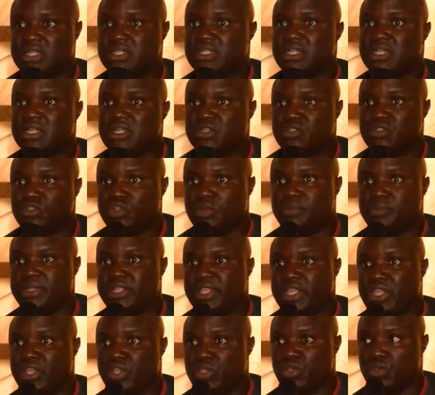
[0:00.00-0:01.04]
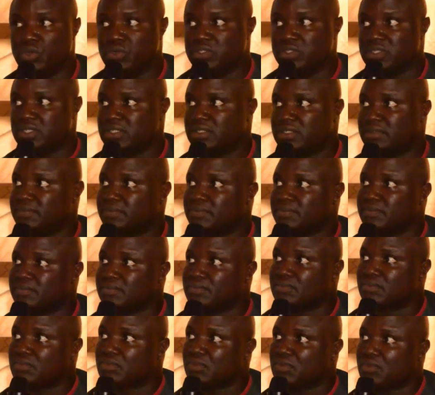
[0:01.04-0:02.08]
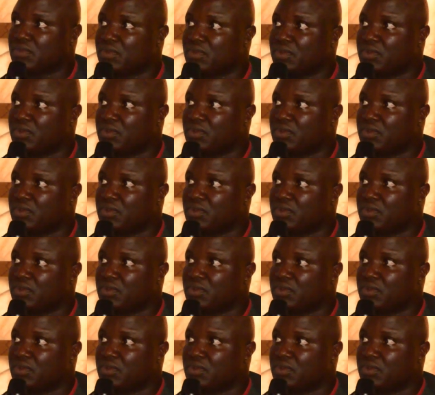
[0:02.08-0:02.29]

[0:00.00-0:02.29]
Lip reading: Dr. Dan Inowagomema appealed to the